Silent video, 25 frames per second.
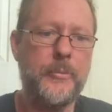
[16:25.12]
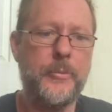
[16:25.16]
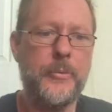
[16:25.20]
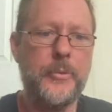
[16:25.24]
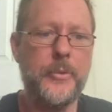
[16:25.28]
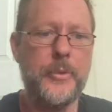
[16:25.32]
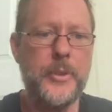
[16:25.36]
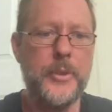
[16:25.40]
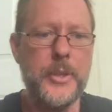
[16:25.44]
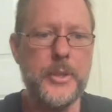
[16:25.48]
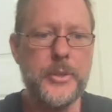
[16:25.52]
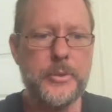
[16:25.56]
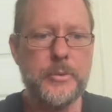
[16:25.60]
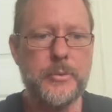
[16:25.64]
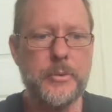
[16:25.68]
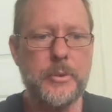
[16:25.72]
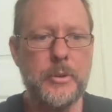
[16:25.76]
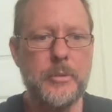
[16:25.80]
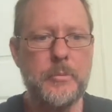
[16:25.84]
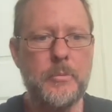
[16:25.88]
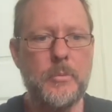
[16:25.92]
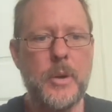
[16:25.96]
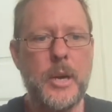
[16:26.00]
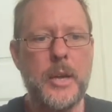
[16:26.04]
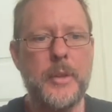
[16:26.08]
this
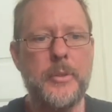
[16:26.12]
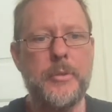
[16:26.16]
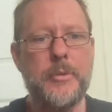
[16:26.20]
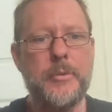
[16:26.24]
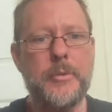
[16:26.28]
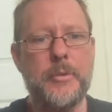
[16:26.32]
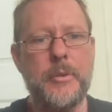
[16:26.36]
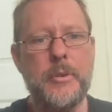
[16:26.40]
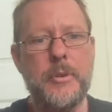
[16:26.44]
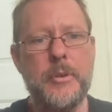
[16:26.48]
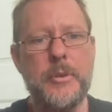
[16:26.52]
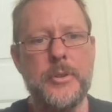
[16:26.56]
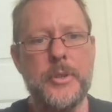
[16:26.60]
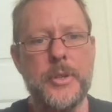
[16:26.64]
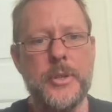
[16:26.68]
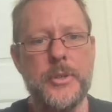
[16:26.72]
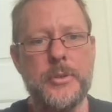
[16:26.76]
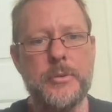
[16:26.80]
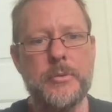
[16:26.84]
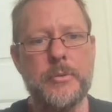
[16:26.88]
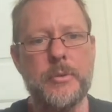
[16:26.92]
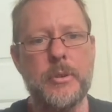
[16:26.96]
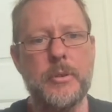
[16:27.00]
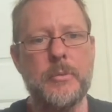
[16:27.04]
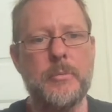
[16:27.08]
group run through,
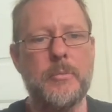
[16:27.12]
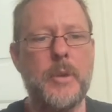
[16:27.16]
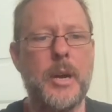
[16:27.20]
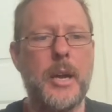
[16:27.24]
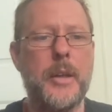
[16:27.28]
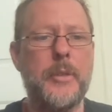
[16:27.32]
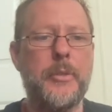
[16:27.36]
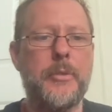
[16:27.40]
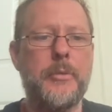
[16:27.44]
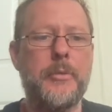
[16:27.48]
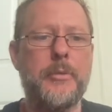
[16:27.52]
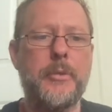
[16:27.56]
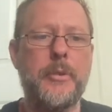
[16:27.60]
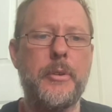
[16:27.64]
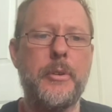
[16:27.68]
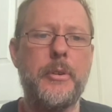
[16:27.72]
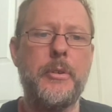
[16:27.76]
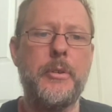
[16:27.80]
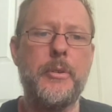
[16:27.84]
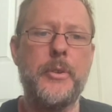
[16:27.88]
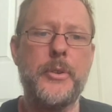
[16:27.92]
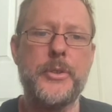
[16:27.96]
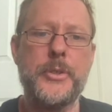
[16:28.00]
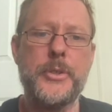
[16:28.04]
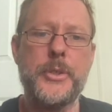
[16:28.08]
this group run
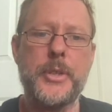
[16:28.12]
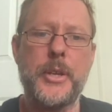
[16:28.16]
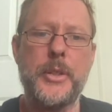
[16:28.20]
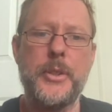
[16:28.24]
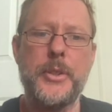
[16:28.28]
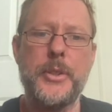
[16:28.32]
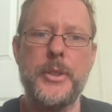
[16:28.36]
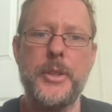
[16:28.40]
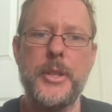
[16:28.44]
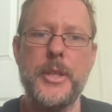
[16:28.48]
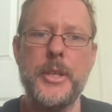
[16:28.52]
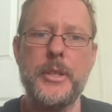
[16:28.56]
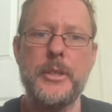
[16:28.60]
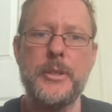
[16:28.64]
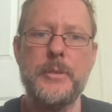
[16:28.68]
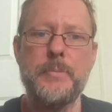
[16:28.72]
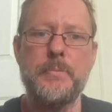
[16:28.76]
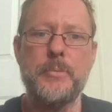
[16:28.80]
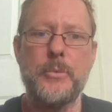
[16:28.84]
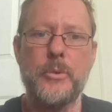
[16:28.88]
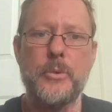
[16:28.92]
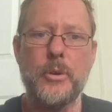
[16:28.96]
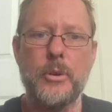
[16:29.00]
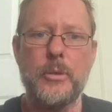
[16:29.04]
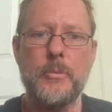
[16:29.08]
through, and so this
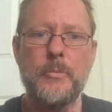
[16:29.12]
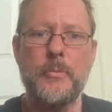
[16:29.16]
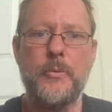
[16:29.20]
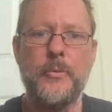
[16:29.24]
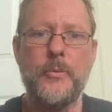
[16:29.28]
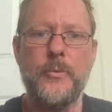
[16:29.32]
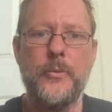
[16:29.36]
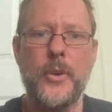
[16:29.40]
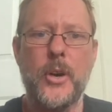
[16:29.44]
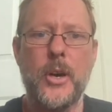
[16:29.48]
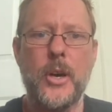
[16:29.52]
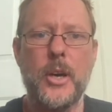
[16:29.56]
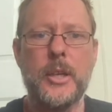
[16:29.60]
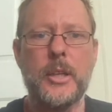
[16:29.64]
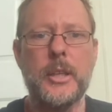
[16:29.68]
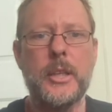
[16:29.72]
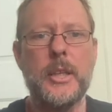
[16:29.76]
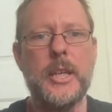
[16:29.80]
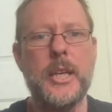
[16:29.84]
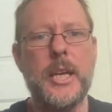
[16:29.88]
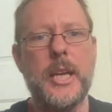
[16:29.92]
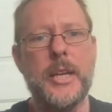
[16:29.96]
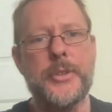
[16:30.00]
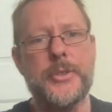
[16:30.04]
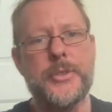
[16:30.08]
group
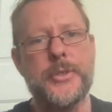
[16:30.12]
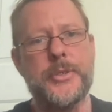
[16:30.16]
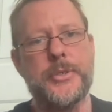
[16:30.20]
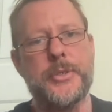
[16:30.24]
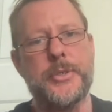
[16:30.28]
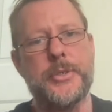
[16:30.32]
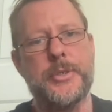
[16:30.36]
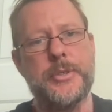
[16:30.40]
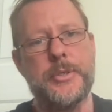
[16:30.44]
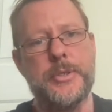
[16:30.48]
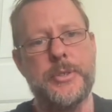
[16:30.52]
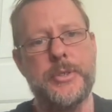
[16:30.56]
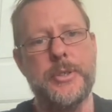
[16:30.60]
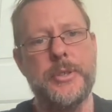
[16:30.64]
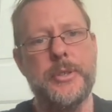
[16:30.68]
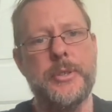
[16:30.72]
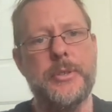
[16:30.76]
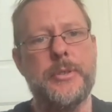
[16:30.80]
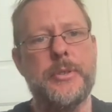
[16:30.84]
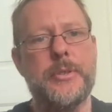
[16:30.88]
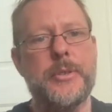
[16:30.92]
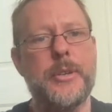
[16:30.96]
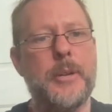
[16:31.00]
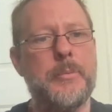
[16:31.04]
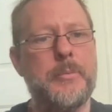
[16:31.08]
finally gets to the
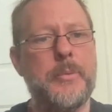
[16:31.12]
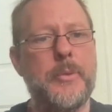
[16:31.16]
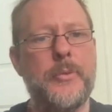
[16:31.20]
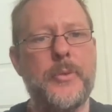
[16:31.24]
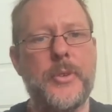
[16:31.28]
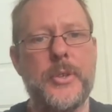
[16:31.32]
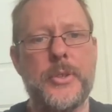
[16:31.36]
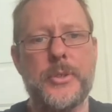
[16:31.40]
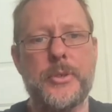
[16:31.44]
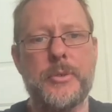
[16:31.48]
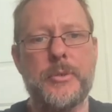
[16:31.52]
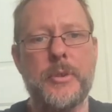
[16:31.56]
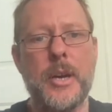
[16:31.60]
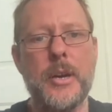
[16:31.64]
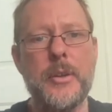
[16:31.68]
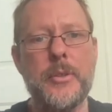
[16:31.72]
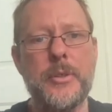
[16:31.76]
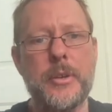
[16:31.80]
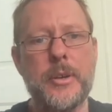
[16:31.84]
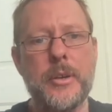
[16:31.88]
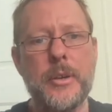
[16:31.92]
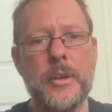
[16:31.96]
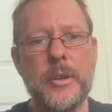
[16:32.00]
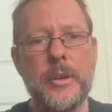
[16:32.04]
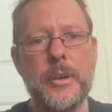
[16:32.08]
top of its
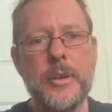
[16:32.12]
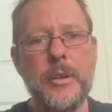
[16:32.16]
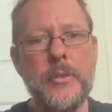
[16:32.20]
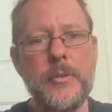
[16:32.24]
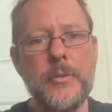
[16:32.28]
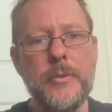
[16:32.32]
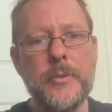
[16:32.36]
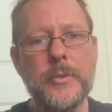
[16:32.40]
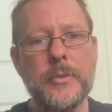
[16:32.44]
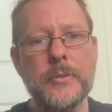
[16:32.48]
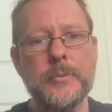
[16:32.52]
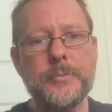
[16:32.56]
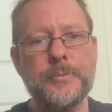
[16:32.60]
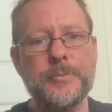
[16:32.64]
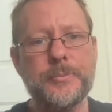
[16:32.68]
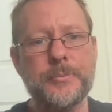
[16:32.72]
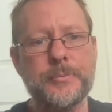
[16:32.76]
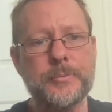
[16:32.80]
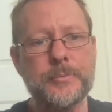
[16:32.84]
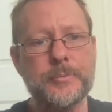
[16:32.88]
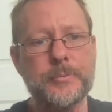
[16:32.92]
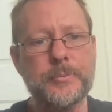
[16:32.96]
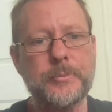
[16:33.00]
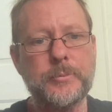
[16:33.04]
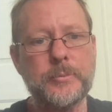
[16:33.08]
growth curve.
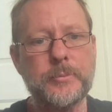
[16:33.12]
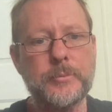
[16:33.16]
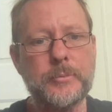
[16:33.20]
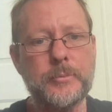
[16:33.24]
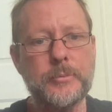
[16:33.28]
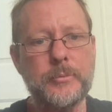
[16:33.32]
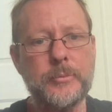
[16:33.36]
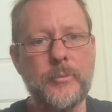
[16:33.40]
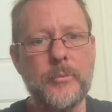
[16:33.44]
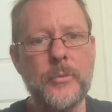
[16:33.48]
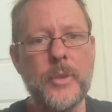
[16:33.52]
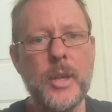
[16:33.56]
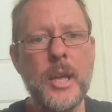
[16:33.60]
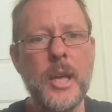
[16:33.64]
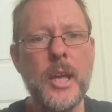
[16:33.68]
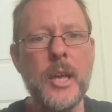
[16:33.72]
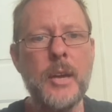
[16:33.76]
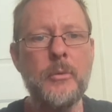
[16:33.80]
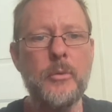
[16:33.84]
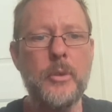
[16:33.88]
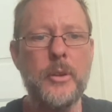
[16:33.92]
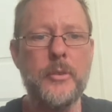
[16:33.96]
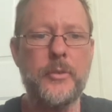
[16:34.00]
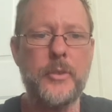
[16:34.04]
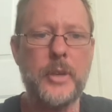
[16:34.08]

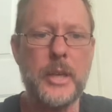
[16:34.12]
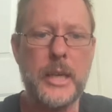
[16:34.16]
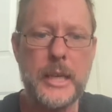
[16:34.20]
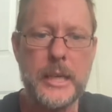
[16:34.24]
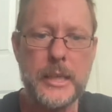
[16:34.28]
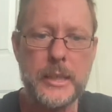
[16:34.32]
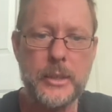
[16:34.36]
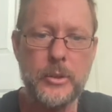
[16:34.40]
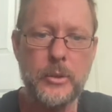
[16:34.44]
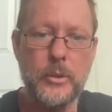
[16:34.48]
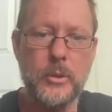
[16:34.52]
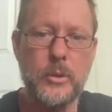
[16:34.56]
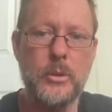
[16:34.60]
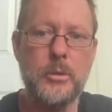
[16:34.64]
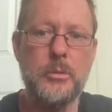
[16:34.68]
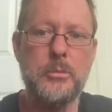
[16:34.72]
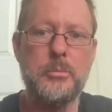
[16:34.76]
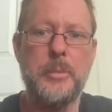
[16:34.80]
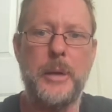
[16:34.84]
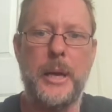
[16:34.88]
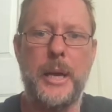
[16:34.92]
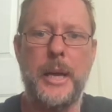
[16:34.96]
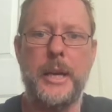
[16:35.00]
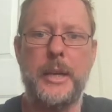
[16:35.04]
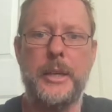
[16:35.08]
We've cut it all
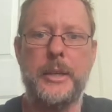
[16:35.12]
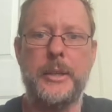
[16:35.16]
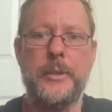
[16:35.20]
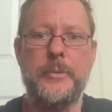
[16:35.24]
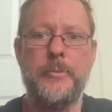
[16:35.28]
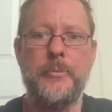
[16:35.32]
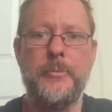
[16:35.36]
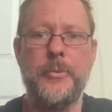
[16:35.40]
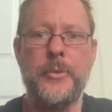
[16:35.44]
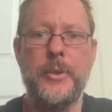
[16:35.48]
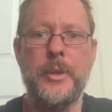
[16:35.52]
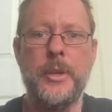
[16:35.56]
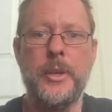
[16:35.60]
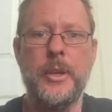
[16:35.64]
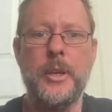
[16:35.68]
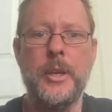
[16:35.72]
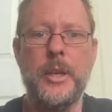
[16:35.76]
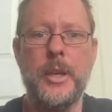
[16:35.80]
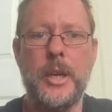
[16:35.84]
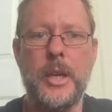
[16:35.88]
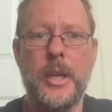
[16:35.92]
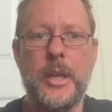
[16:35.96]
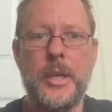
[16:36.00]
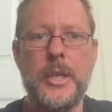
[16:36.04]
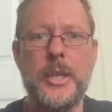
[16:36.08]
back,
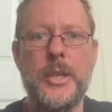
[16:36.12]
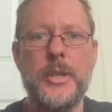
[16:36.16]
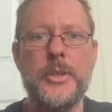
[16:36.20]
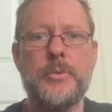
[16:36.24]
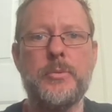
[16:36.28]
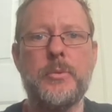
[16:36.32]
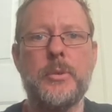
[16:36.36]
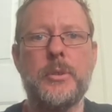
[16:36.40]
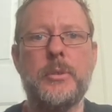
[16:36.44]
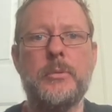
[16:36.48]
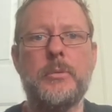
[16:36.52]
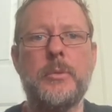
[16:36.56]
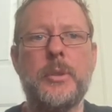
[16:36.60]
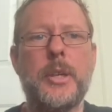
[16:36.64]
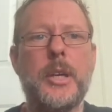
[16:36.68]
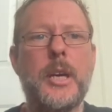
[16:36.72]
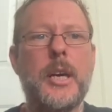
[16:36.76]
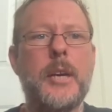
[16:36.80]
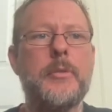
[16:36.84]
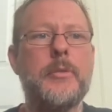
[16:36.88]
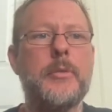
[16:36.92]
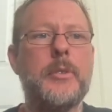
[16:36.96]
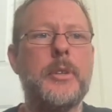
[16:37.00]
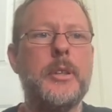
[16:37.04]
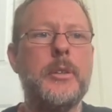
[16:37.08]
and here's what the
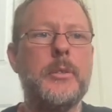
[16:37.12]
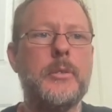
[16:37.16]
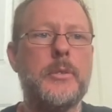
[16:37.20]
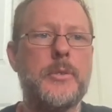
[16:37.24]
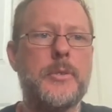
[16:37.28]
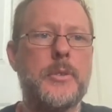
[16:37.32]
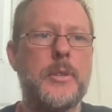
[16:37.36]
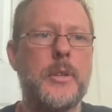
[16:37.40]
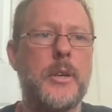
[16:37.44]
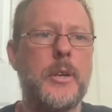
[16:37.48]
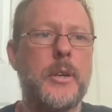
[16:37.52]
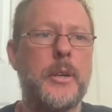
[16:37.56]
recovery looks like.